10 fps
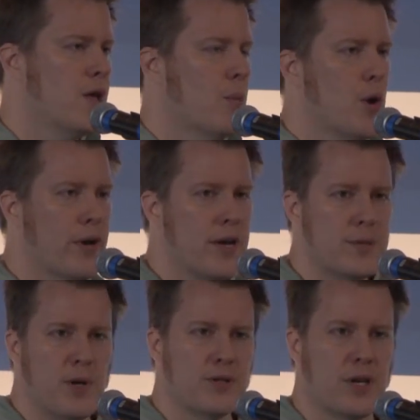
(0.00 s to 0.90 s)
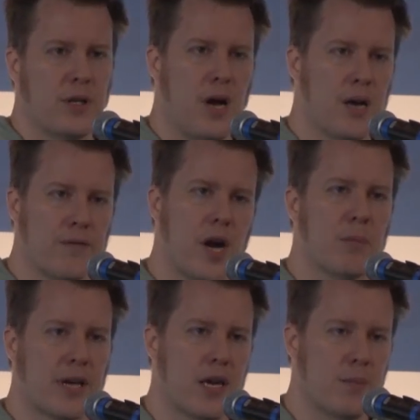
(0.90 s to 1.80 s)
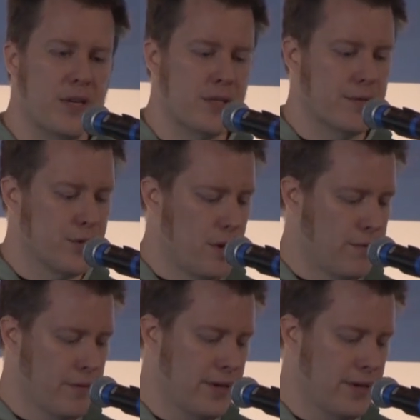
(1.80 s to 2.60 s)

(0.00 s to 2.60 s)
Bokeh is built on a lot of complicated pieces of software,